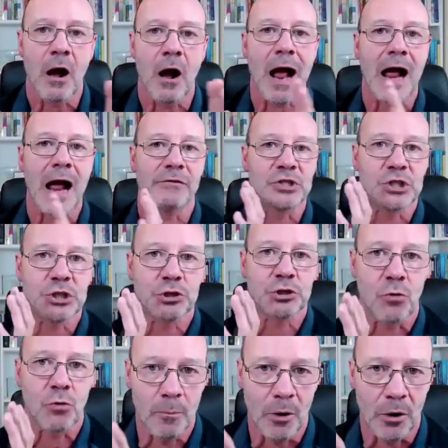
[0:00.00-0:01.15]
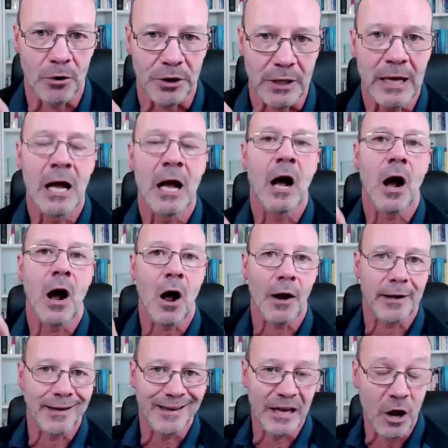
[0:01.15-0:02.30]
I have a strong body. I
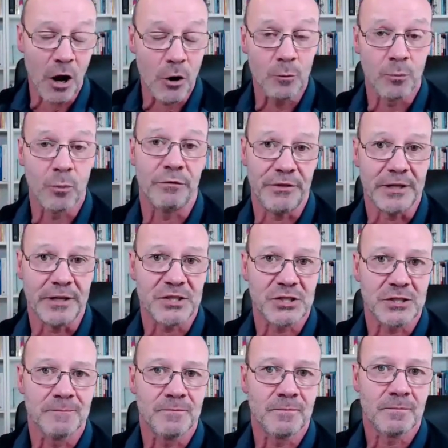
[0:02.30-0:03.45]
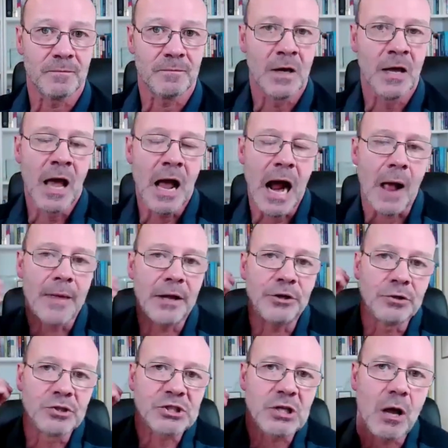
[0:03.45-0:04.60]
can cope with this. And then
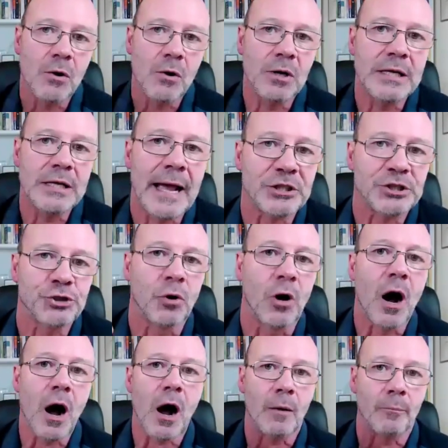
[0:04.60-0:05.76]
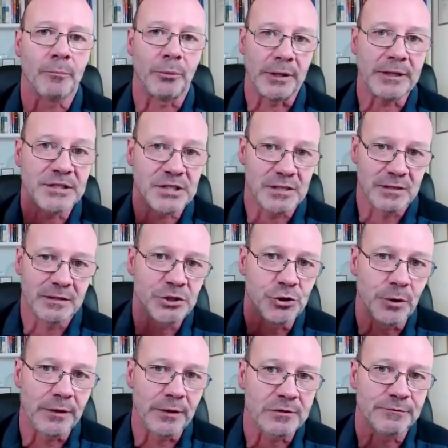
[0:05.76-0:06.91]
you slowly catch your heartbeat
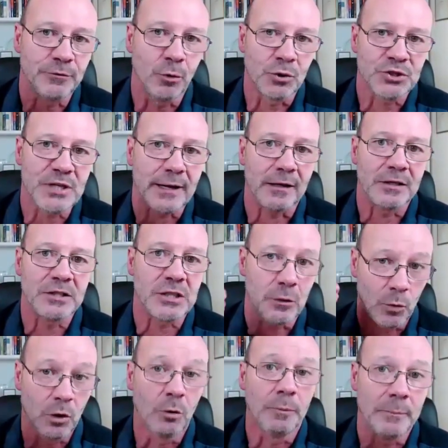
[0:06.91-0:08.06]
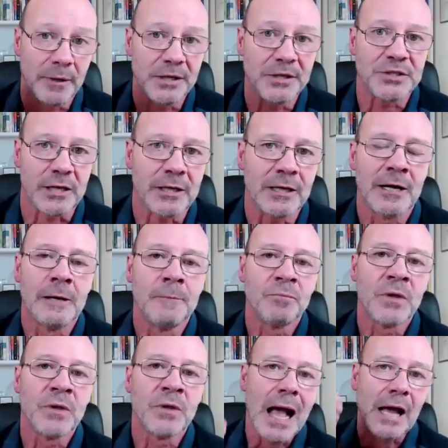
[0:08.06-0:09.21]
during those 4 seconds. It will be beating.
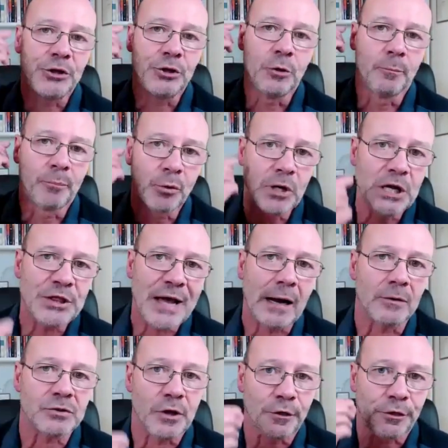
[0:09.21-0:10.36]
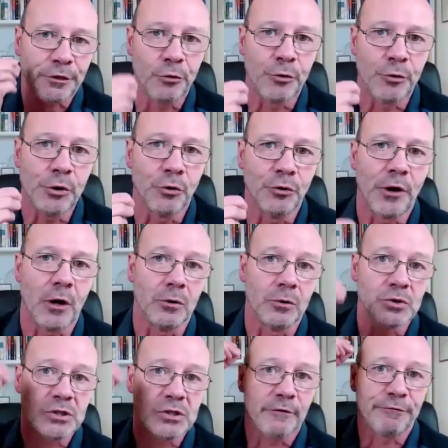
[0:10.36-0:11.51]
And you breathe out through your
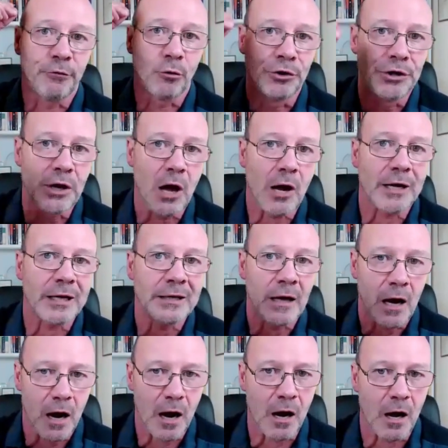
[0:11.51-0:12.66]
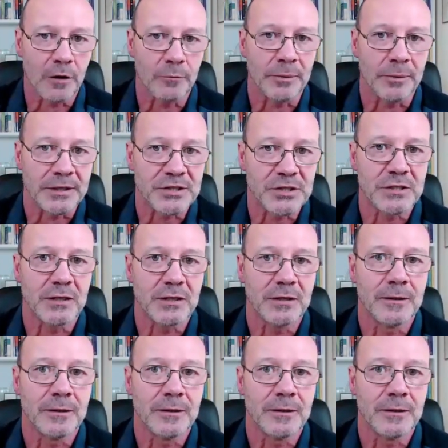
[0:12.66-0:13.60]
nose for 9 heartbeats.